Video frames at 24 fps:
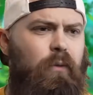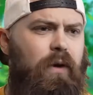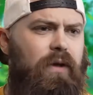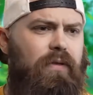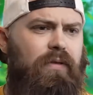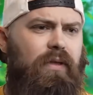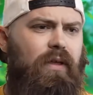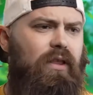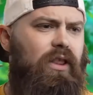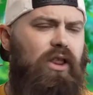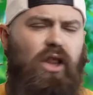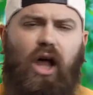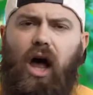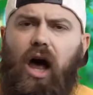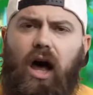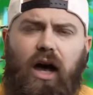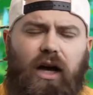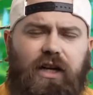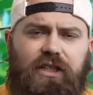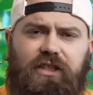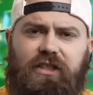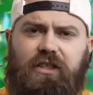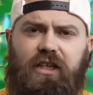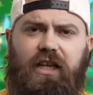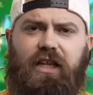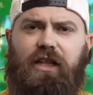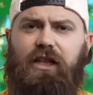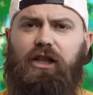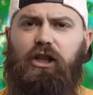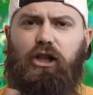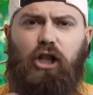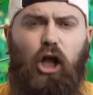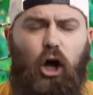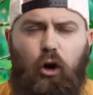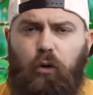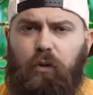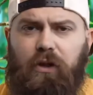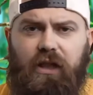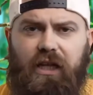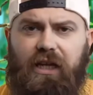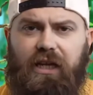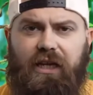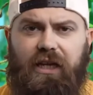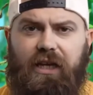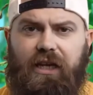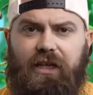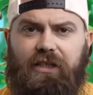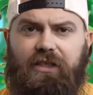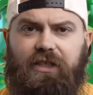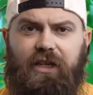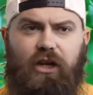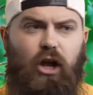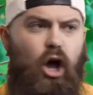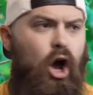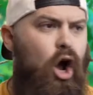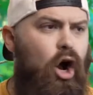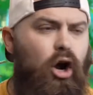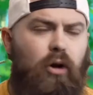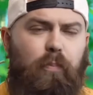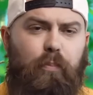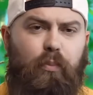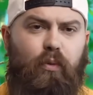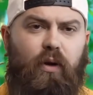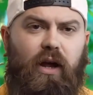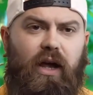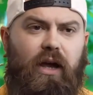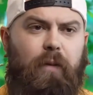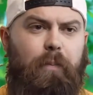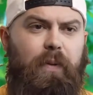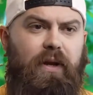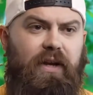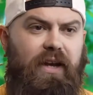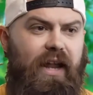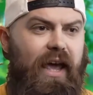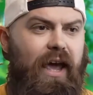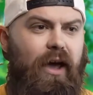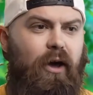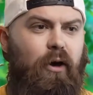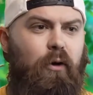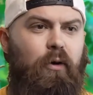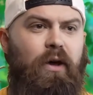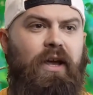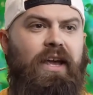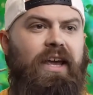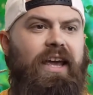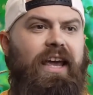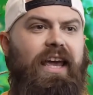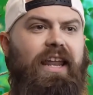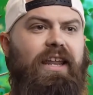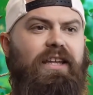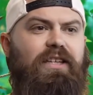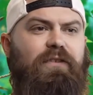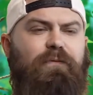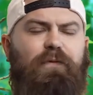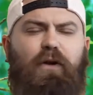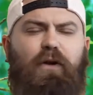with loss and loneliness and heartbreak, but now it is